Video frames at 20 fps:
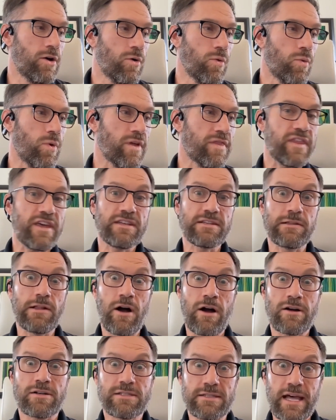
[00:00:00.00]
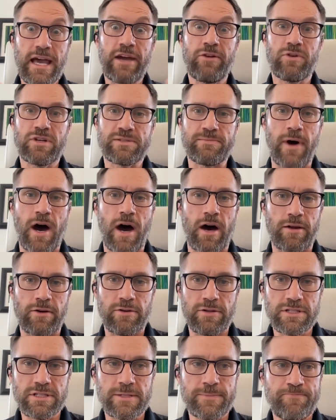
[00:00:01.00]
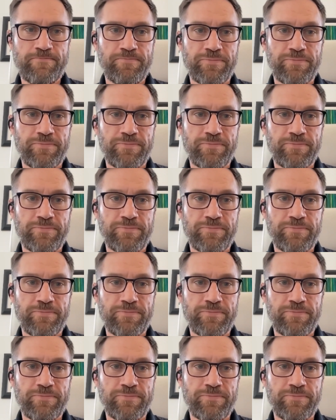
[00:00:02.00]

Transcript: with these large language models,